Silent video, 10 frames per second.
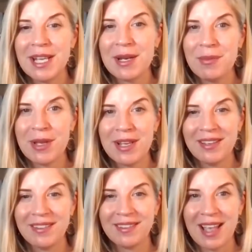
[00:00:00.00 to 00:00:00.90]

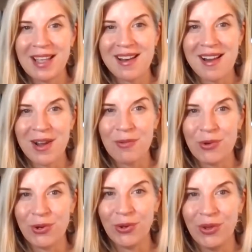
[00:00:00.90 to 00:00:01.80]
database, and I
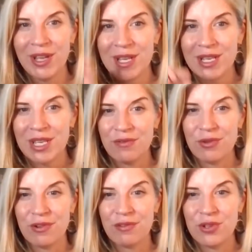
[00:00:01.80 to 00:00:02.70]
will give
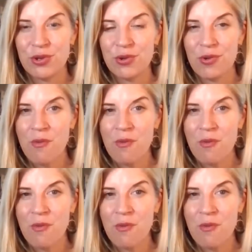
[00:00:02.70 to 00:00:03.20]
you a few